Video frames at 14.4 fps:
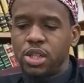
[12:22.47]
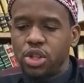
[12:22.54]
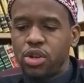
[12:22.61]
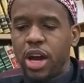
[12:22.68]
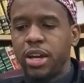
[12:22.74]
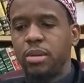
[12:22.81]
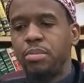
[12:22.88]

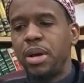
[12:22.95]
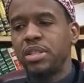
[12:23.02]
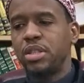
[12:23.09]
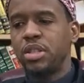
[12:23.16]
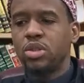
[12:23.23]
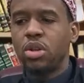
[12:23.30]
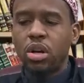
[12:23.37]
and try your
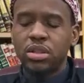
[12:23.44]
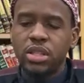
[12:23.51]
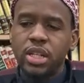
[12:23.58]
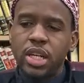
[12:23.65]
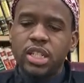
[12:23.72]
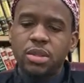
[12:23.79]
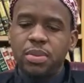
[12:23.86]
best to talk
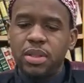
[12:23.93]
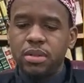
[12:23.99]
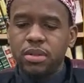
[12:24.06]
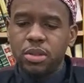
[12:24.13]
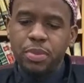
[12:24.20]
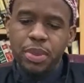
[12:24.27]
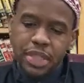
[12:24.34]
to your
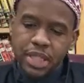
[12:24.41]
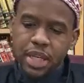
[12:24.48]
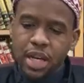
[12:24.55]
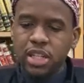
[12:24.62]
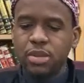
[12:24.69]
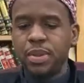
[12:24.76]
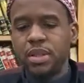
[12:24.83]
husband, speak to your
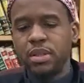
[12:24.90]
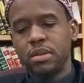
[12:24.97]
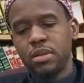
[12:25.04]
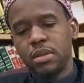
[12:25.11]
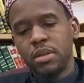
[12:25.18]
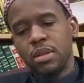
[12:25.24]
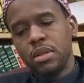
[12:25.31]
husband,
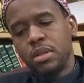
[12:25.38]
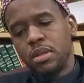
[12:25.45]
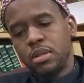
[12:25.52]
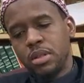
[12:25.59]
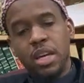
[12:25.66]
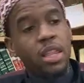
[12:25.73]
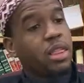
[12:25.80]

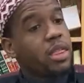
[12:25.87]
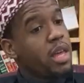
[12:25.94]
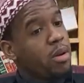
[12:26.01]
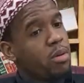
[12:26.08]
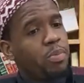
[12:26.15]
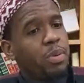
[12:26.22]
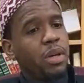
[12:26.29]
get
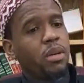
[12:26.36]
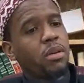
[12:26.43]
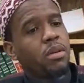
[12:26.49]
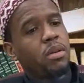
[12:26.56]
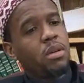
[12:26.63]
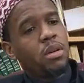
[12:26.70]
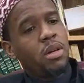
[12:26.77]
therapy
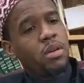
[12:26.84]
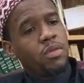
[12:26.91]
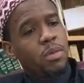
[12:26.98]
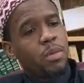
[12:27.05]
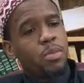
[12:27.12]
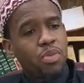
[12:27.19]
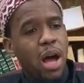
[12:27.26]
from
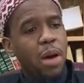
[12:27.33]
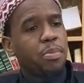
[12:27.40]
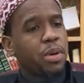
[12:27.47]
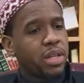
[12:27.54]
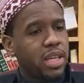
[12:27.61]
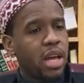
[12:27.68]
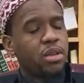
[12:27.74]
a proper
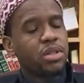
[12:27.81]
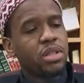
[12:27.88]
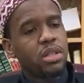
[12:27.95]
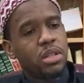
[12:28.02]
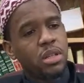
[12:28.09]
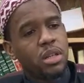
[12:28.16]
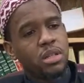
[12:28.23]

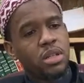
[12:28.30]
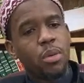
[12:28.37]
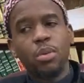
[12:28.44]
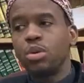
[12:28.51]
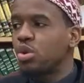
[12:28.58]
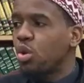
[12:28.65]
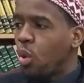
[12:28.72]
counselor, someone
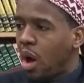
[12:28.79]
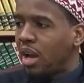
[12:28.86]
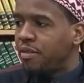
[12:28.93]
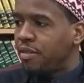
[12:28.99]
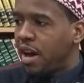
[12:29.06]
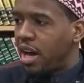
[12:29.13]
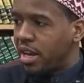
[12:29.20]
who's
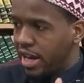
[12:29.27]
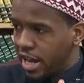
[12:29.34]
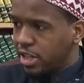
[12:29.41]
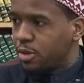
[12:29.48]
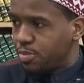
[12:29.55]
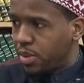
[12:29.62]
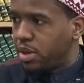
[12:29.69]
qualified, an
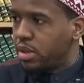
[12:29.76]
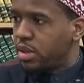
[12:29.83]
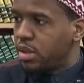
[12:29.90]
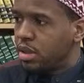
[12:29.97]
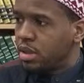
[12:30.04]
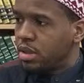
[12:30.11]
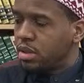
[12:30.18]
expert.
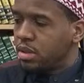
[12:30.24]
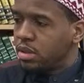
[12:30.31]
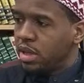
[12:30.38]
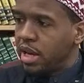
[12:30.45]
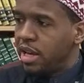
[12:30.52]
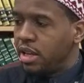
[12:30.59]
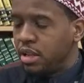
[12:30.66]

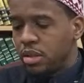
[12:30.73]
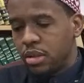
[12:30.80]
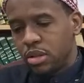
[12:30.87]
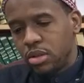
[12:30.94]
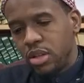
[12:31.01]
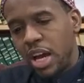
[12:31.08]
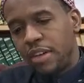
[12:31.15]
And
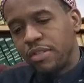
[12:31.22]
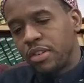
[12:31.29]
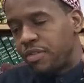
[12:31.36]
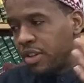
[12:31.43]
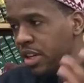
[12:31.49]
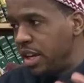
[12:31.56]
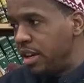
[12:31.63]
you have to
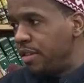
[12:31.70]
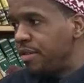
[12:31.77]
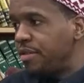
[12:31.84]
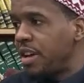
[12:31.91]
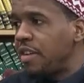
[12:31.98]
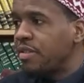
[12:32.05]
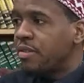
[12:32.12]
forgive, you
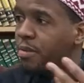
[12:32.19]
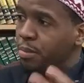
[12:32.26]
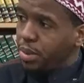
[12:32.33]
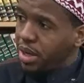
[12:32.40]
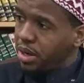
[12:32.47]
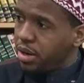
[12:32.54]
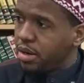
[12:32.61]
have to
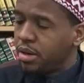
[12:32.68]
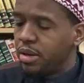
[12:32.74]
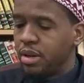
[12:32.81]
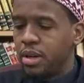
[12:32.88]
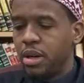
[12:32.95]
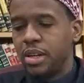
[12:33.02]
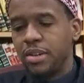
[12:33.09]
forbear,
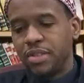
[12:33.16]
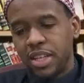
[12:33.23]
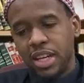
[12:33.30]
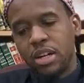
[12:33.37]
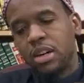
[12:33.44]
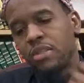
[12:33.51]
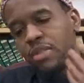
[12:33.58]
you have to get
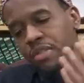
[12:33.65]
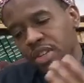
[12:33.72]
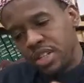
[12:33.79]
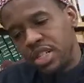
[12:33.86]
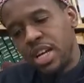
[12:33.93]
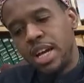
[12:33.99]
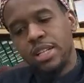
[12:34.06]
it off of your
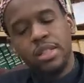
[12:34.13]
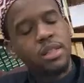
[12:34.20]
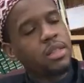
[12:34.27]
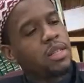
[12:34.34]
chest